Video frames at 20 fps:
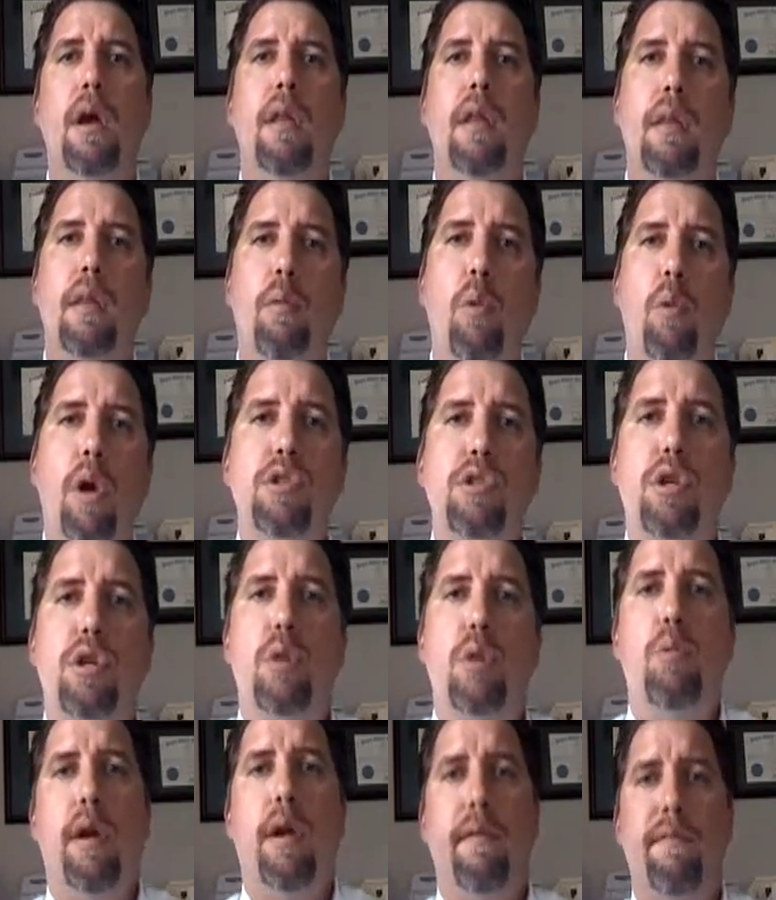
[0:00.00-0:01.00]
The
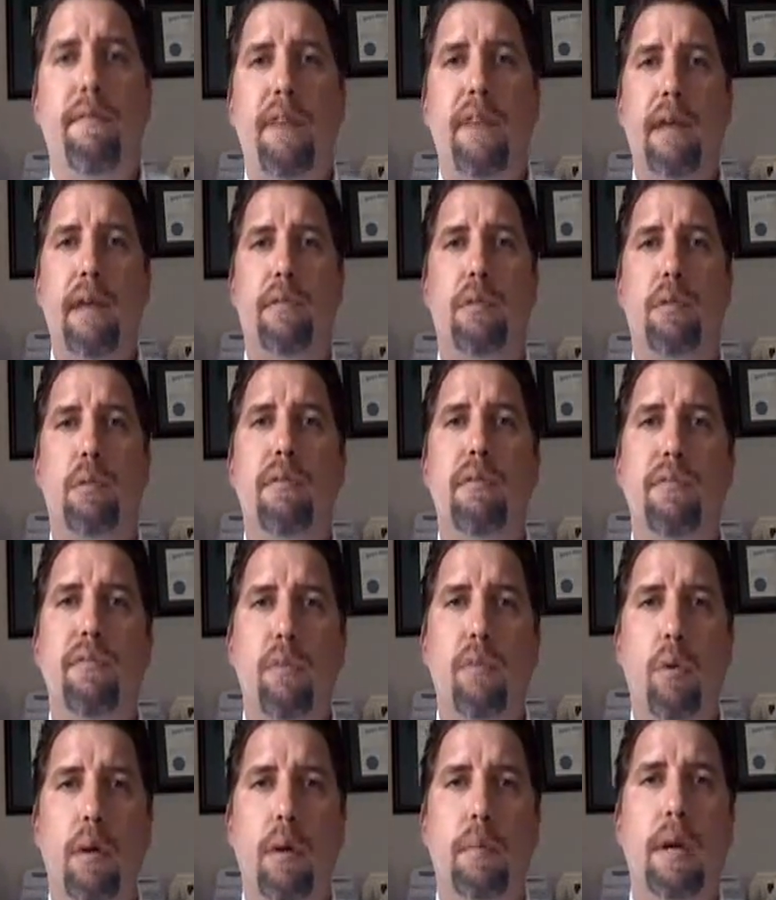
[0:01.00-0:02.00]
12153
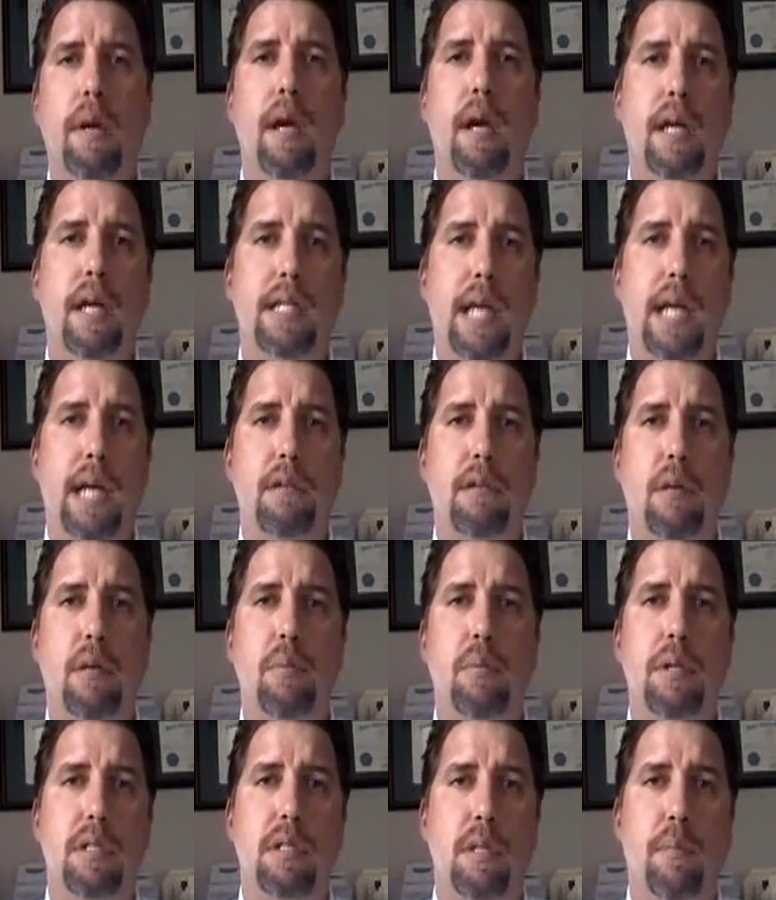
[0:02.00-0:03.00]
form has actually
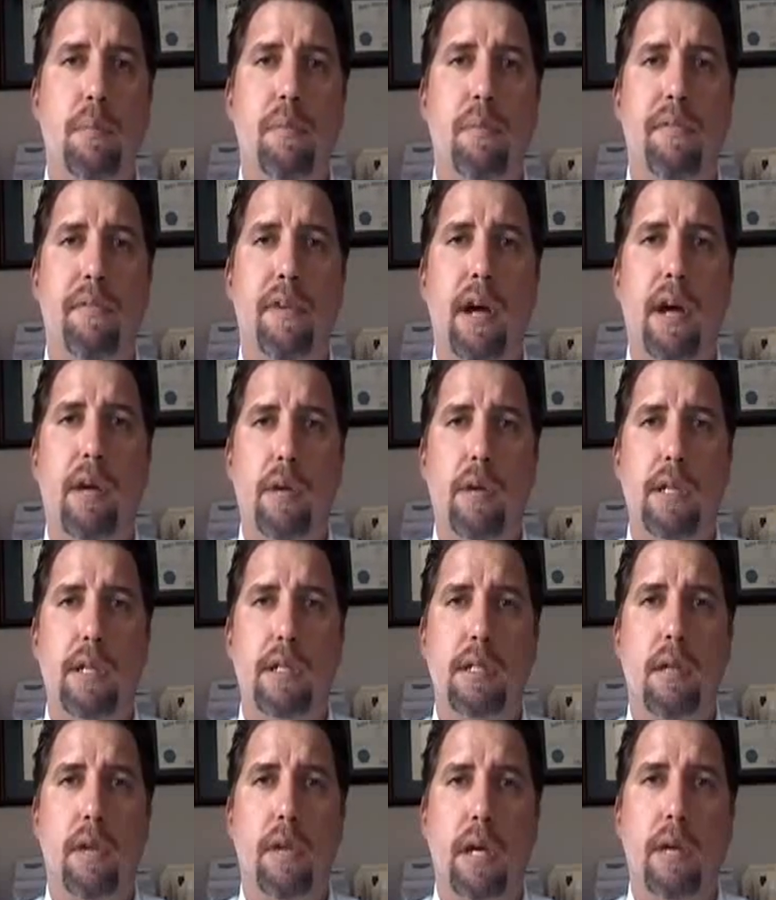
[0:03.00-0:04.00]
been simplified
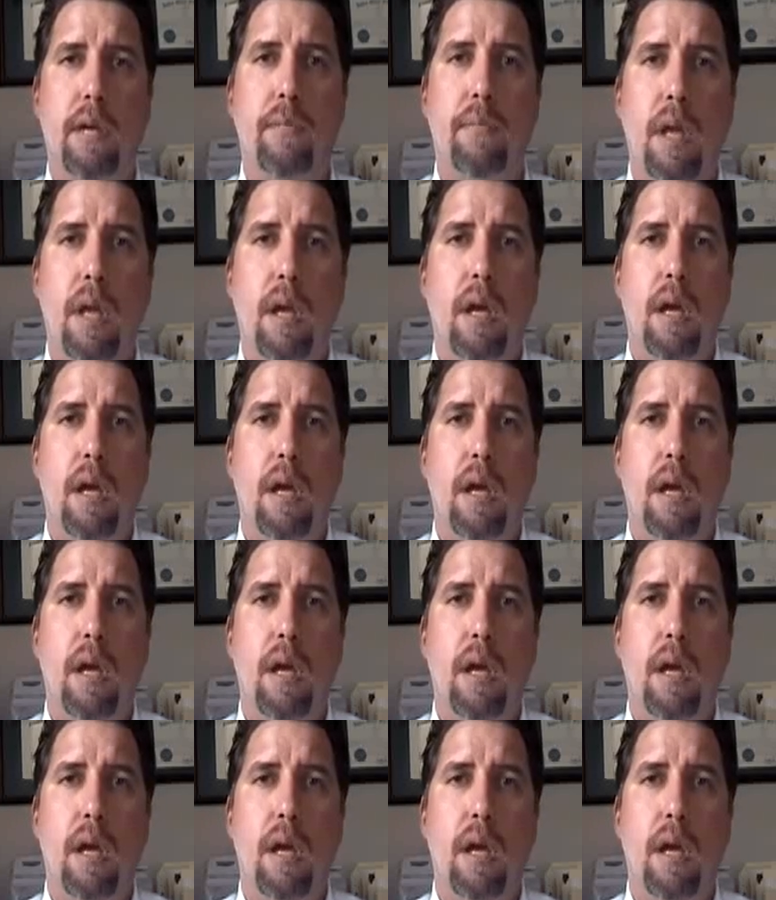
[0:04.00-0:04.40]
recently,